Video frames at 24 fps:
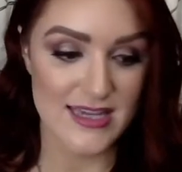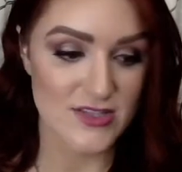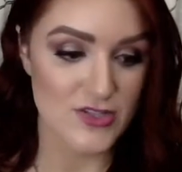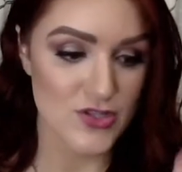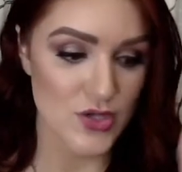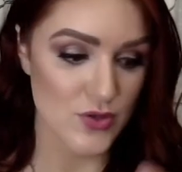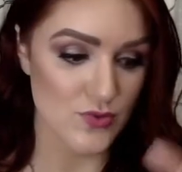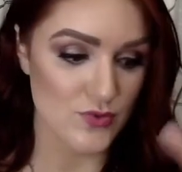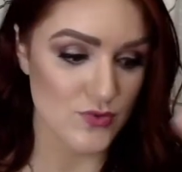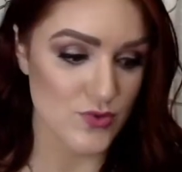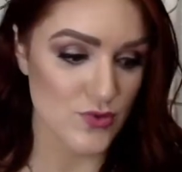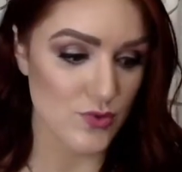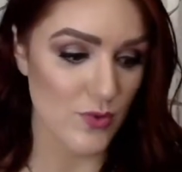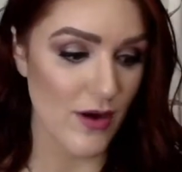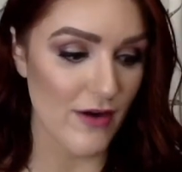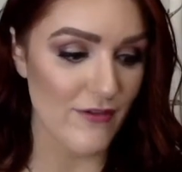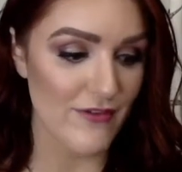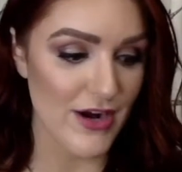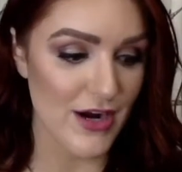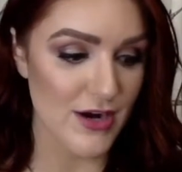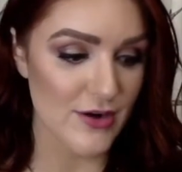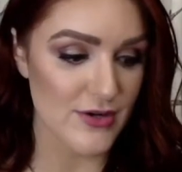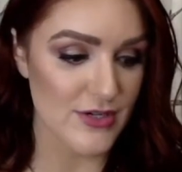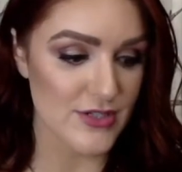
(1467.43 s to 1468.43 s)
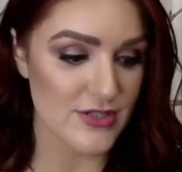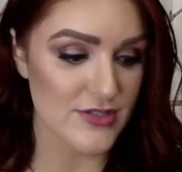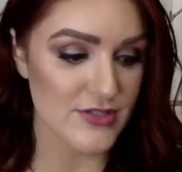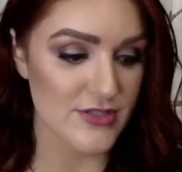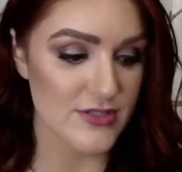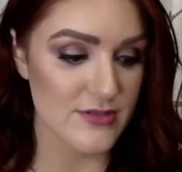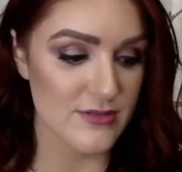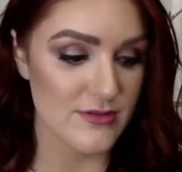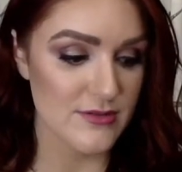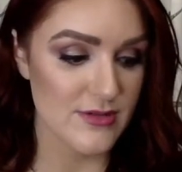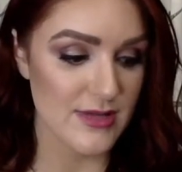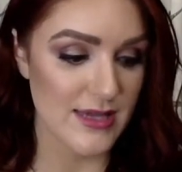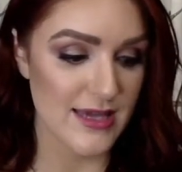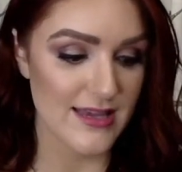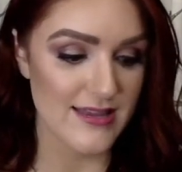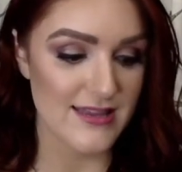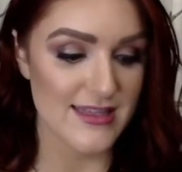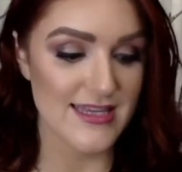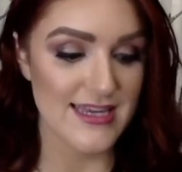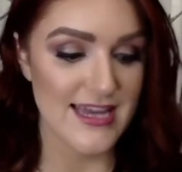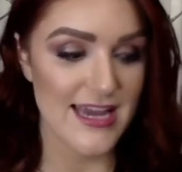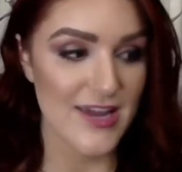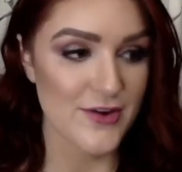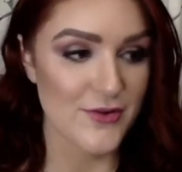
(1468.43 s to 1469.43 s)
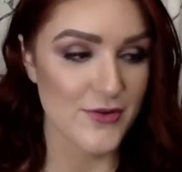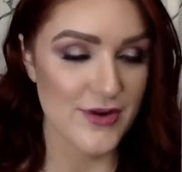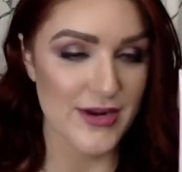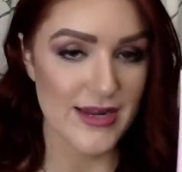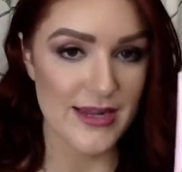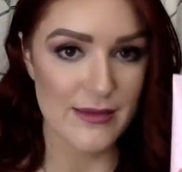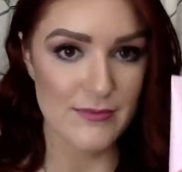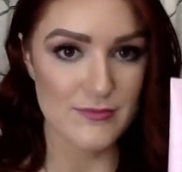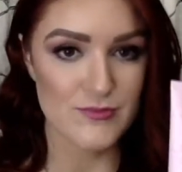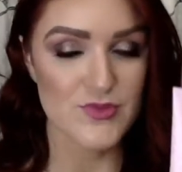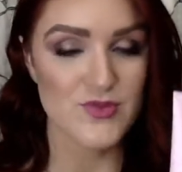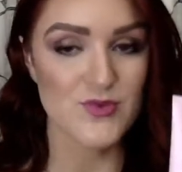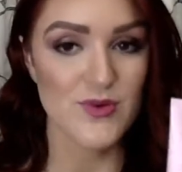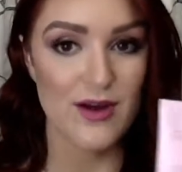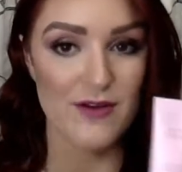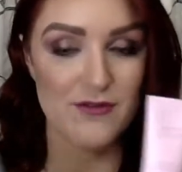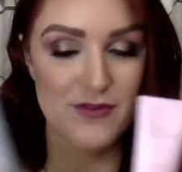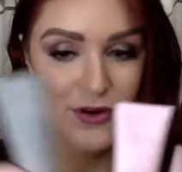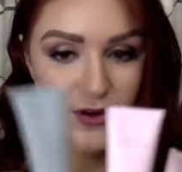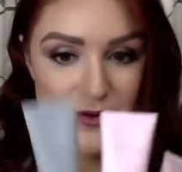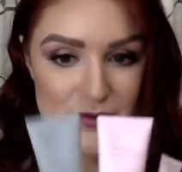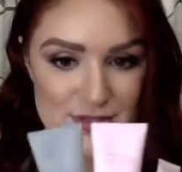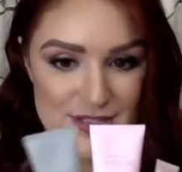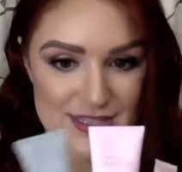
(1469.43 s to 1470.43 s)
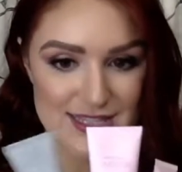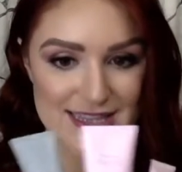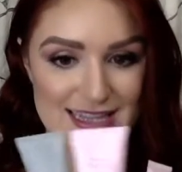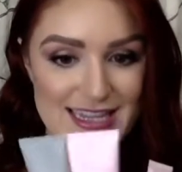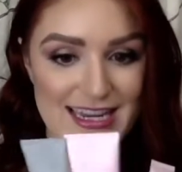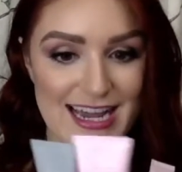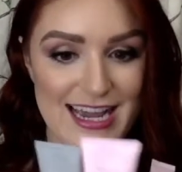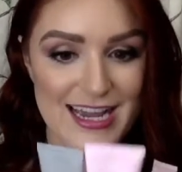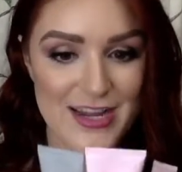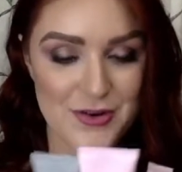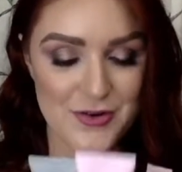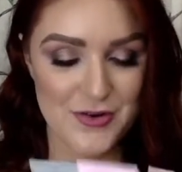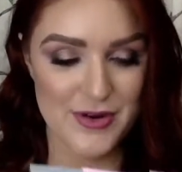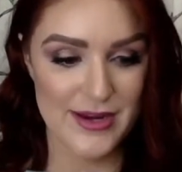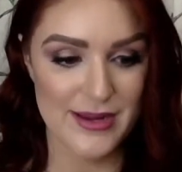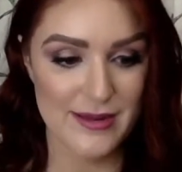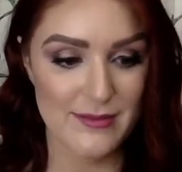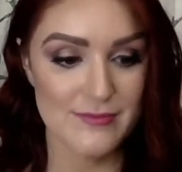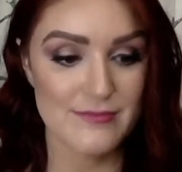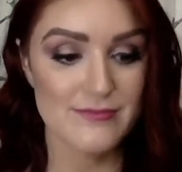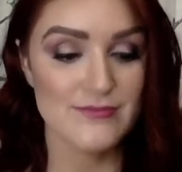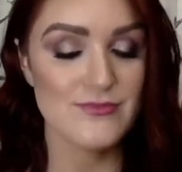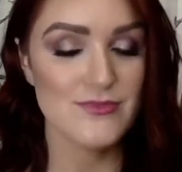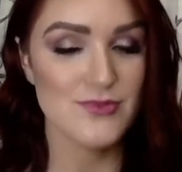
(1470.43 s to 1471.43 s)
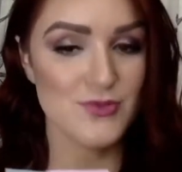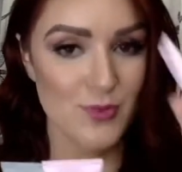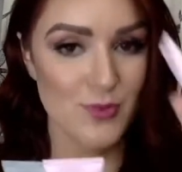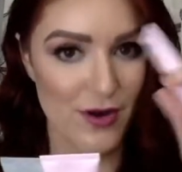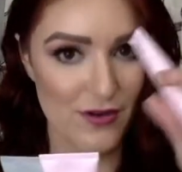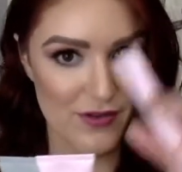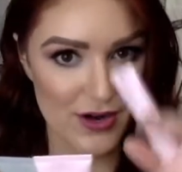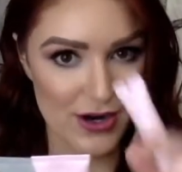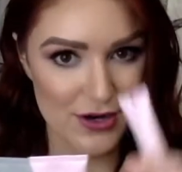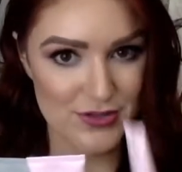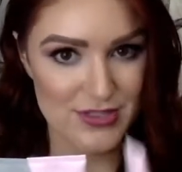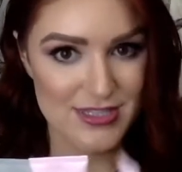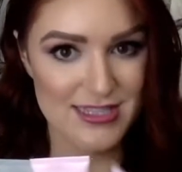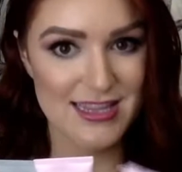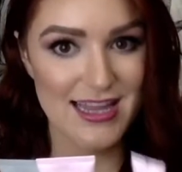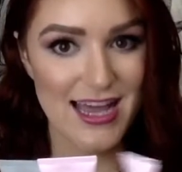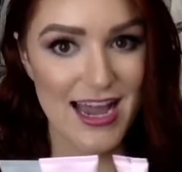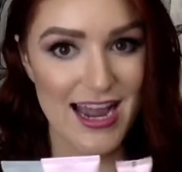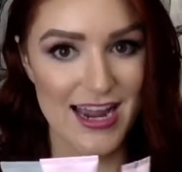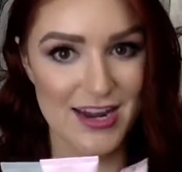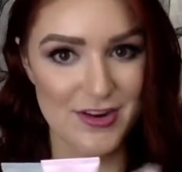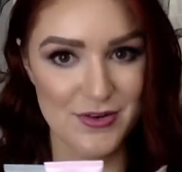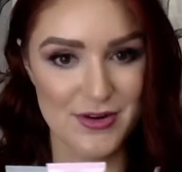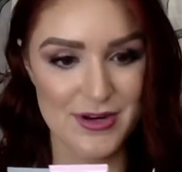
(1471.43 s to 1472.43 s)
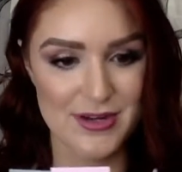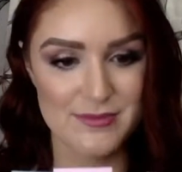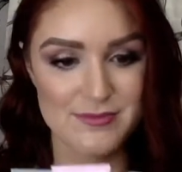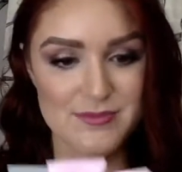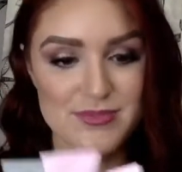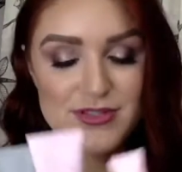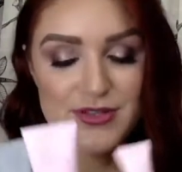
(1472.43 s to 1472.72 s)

So, 12 hours in the day cream, 12 hours in the night cream, 12 hours in the eye cream.